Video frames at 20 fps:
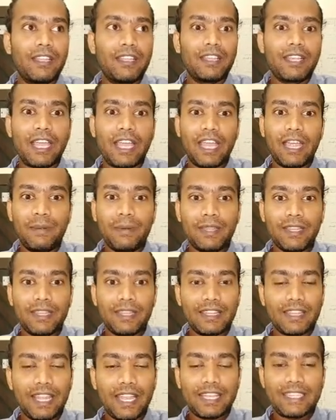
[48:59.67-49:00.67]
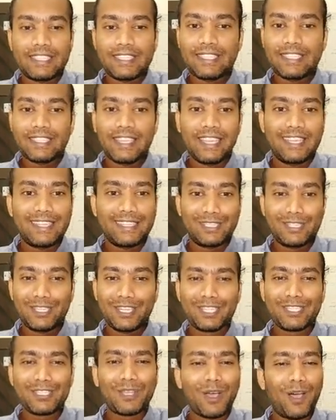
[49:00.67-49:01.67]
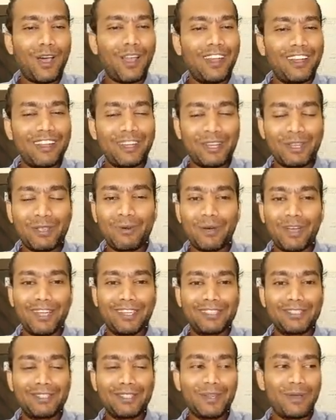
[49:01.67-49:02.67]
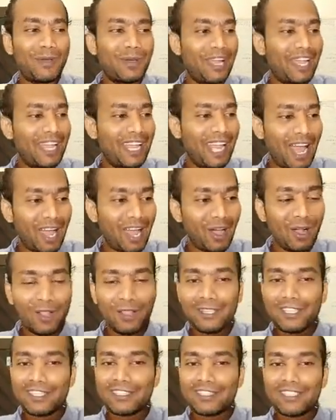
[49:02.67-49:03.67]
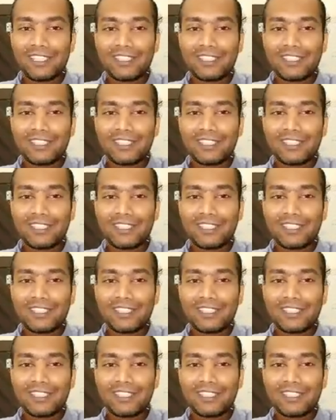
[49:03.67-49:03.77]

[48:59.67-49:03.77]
I mean, it's just all it requires. All these things